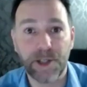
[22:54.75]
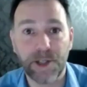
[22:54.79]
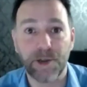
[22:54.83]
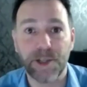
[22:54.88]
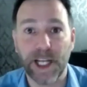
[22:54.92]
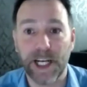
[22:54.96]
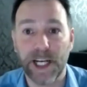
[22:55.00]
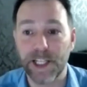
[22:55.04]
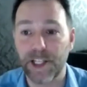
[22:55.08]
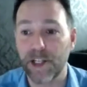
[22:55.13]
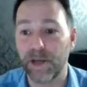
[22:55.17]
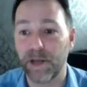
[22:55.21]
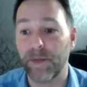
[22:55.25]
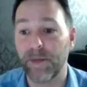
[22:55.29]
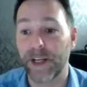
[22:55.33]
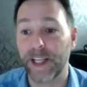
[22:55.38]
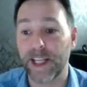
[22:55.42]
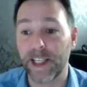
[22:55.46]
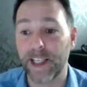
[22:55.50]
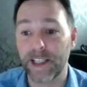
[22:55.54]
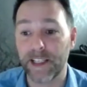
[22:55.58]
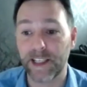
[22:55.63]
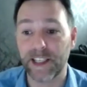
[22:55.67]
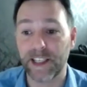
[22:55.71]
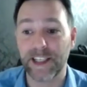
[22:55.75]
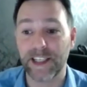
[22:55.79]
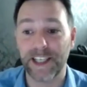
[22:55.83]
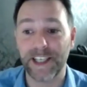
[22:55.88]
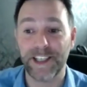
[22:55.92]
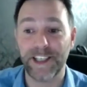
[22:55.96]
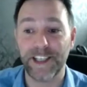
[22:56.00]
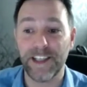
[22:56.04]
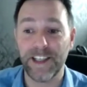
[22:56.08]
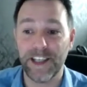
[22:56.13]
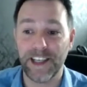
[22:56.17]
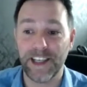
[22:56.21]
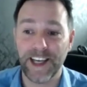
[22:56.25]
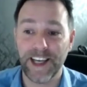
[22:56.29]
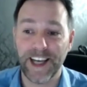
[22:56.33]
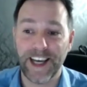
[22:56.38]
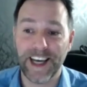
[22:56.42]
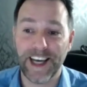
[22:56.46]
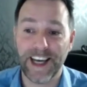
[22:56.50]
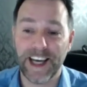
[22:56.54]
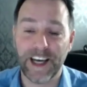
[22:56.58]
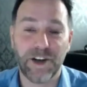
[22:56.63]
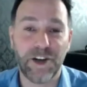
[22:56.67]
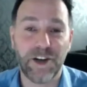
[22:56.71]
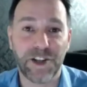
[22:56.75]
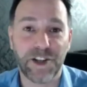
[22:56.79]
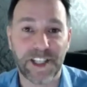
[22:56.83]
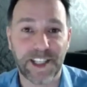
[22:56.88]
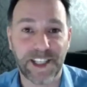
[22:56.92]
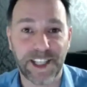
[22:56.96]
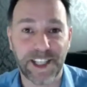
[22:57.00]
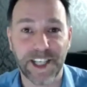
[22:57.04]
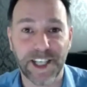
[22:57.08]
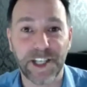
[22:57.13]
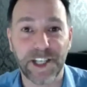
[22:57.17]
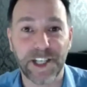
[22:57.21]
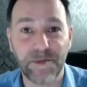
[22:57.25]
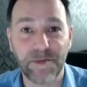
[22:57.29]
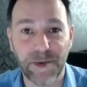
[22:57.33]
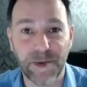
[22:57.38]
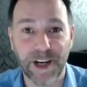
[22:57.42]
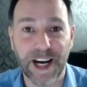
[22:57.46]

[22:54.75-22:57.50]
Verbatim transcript: This was actually Maria's decision, well, not decision,